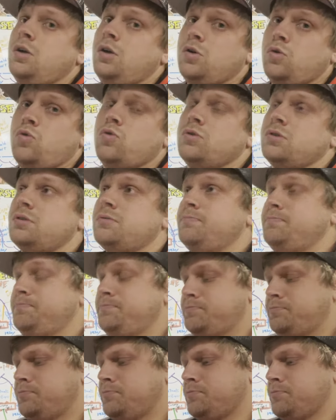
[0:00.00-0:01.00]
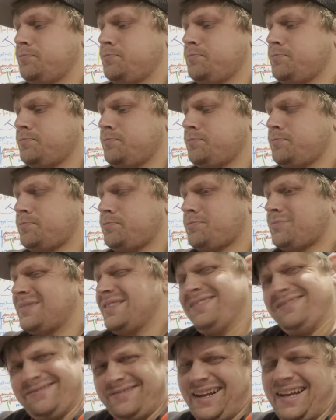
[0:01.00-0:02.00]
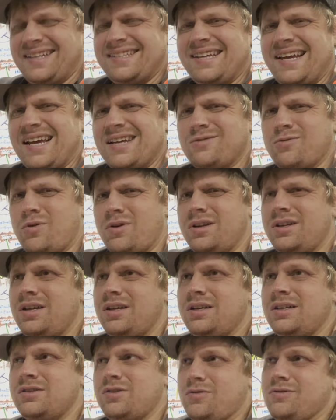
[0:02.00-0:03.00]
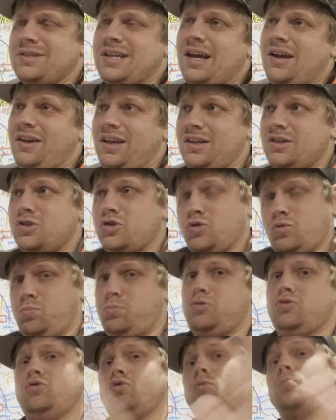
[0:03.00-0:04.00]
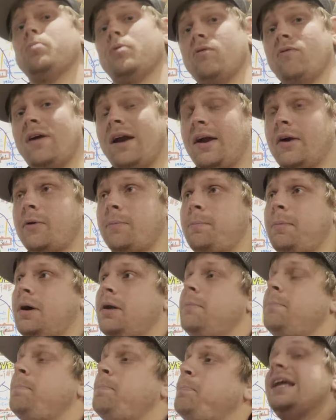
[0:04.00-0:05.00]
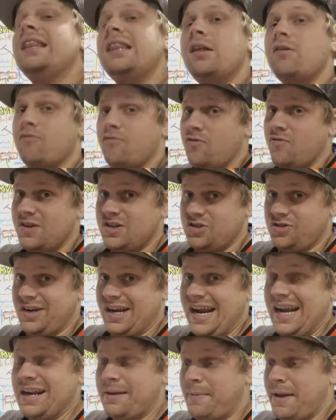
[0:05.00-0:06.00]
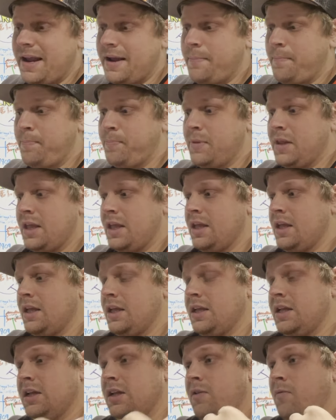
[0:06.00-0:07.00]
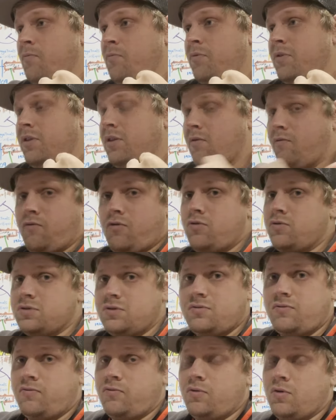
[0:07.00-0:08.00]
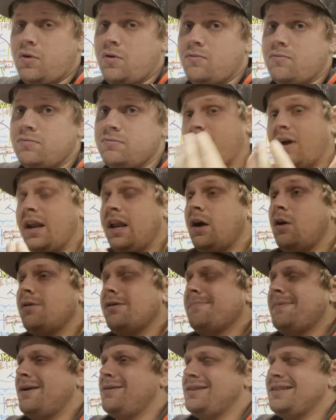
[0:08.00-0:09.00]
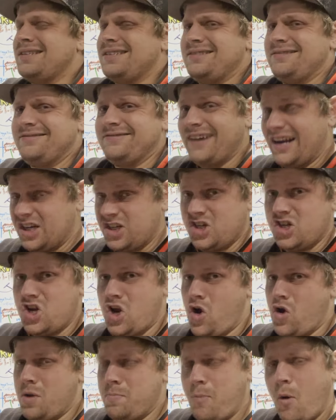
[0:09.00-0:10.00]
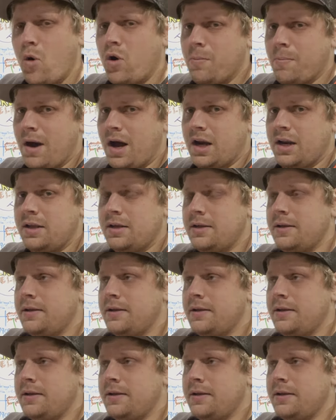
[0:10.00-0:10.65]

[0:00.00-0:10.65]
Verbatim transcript: Of course, Lance has one, so it's not like super duper rare, but in the original anime, the first few find out about this legendary Pokemon.